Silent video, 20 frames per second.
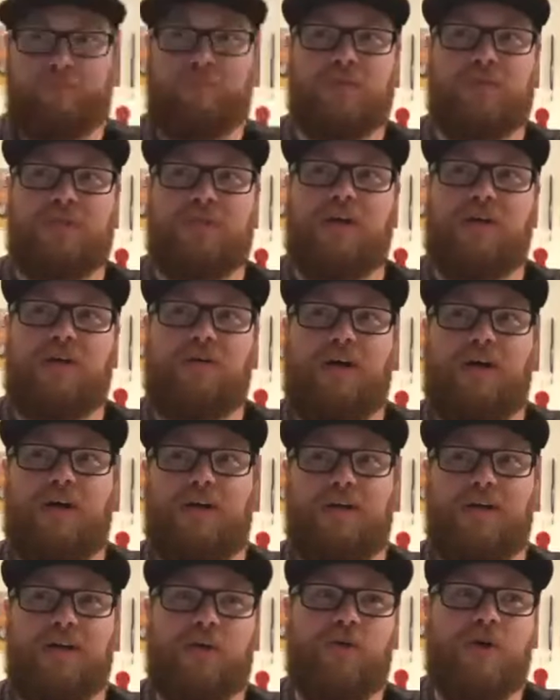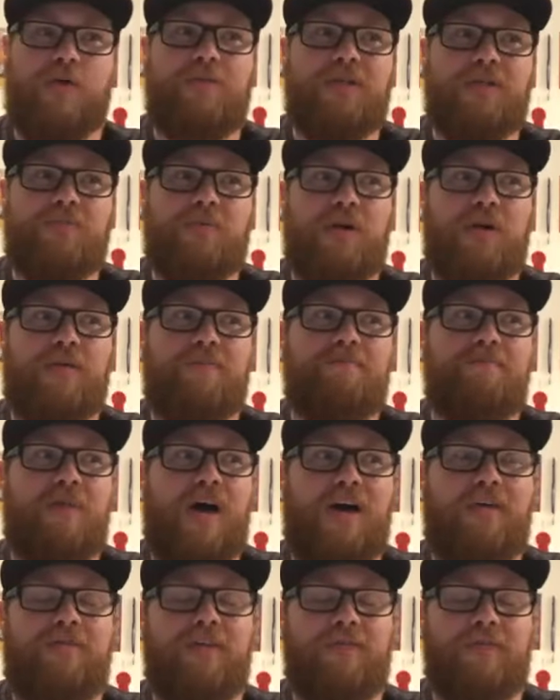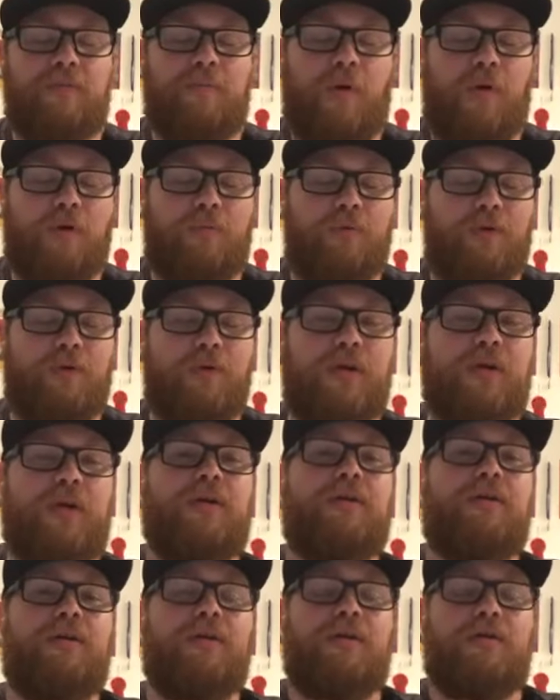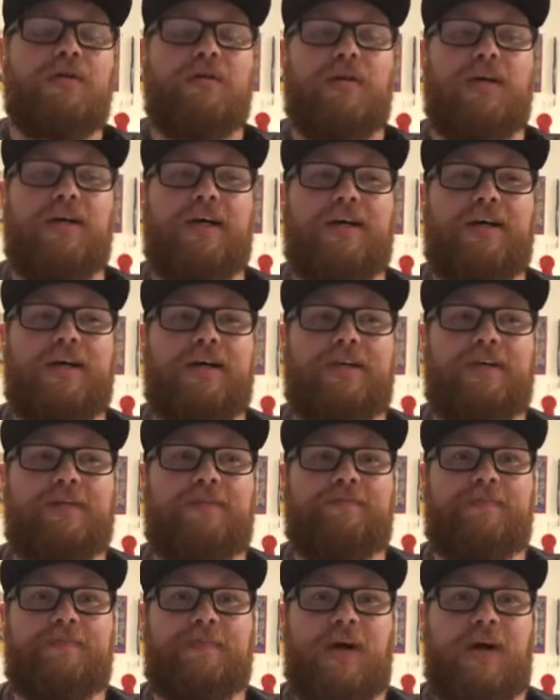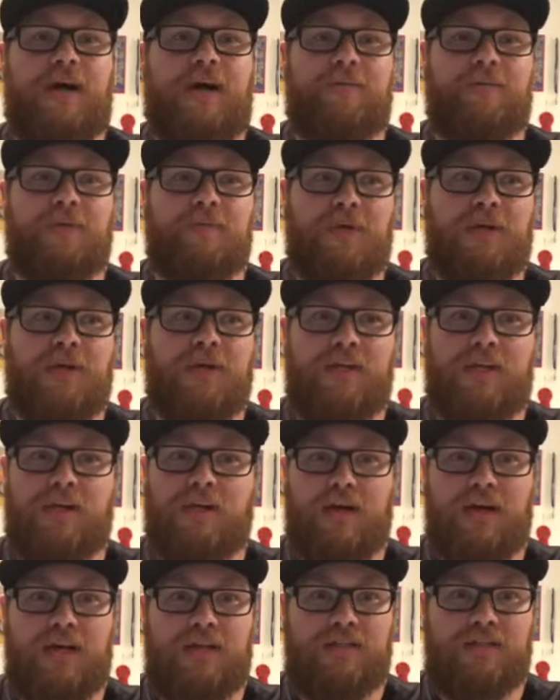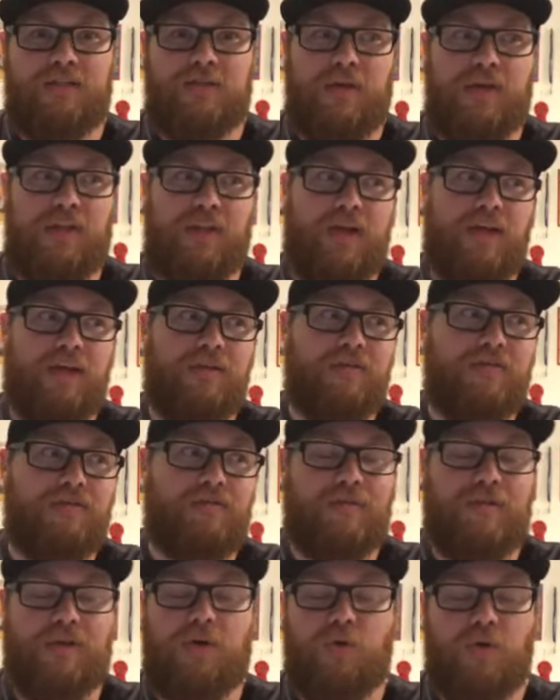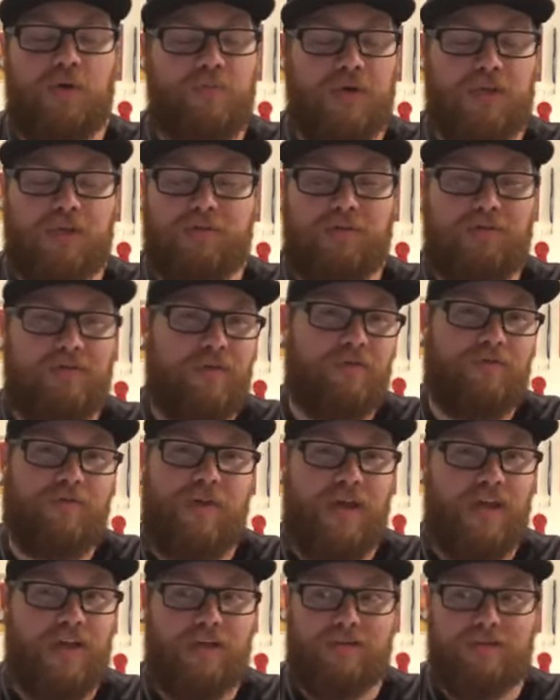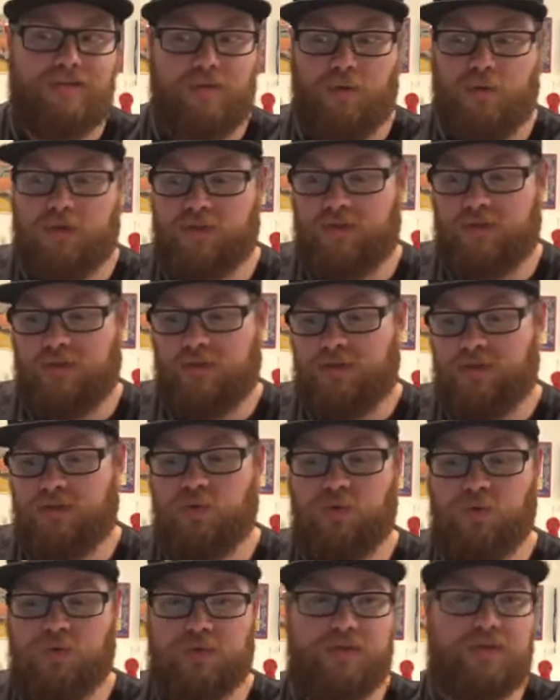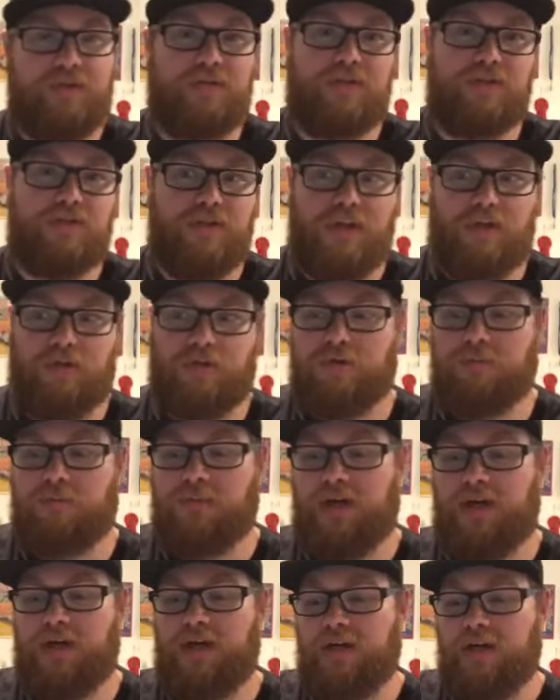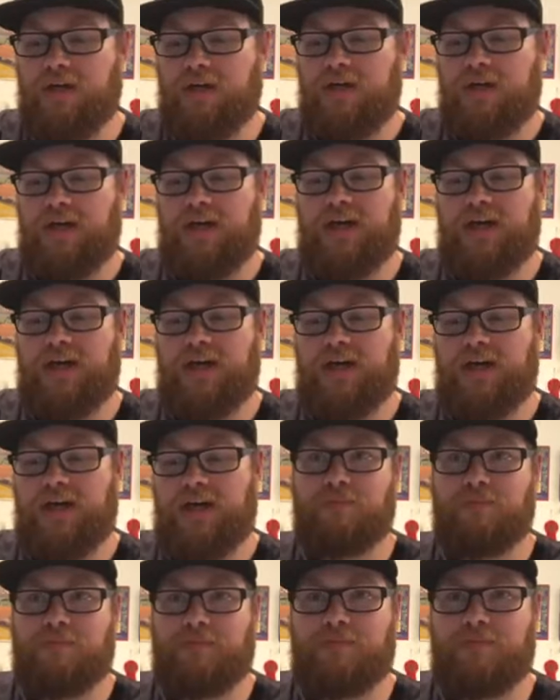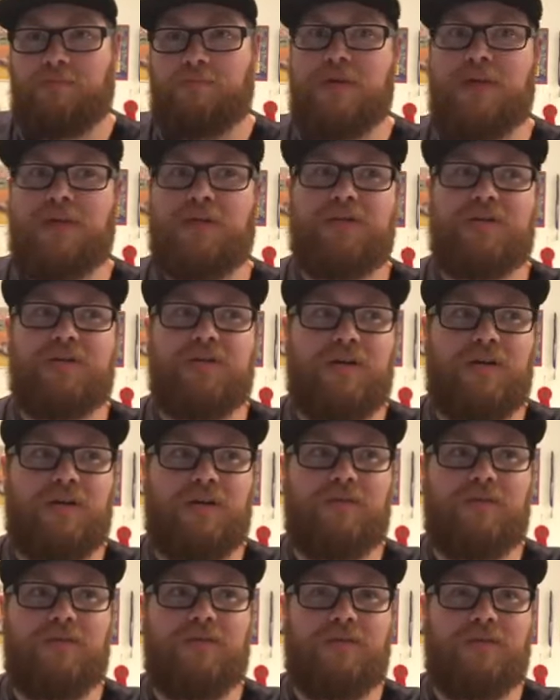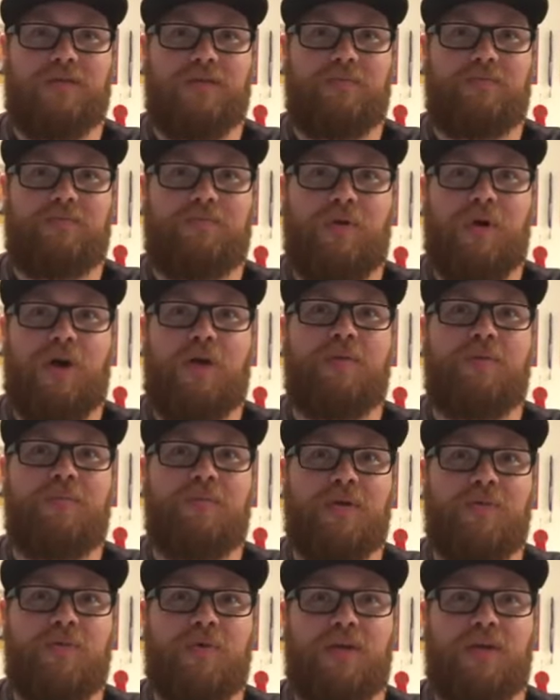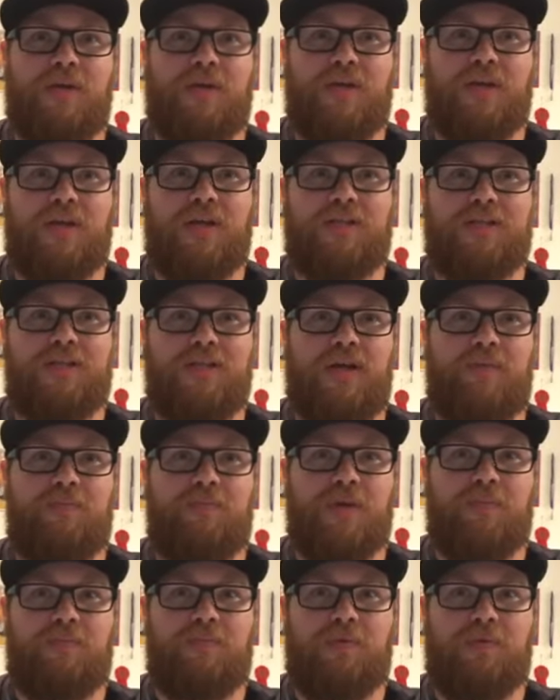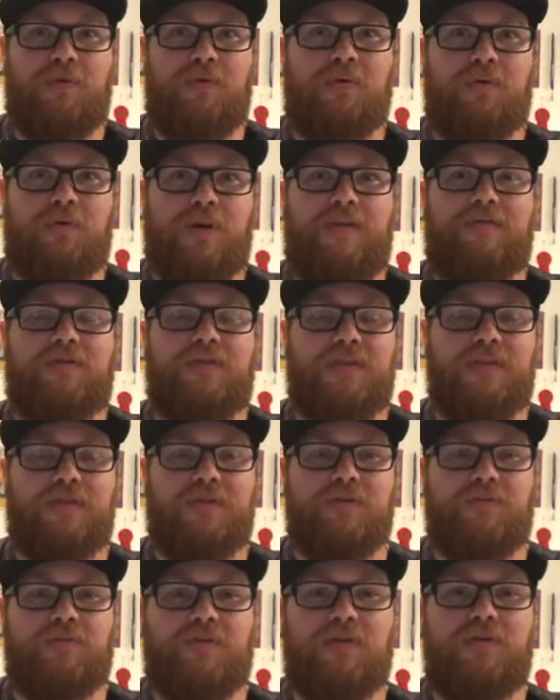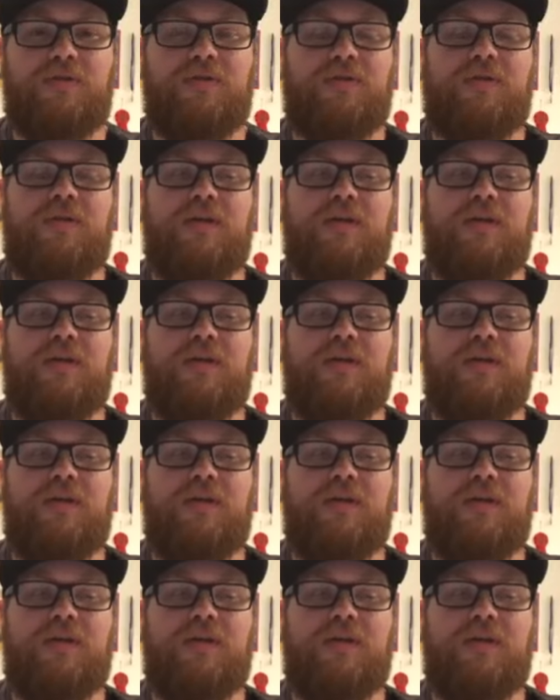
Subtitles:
So equipment's probably my favorite part of brewing. I'm a big gearhead, so I like equipment of any sort, tools in general, but mills are probably one of the things that people gravitate to first.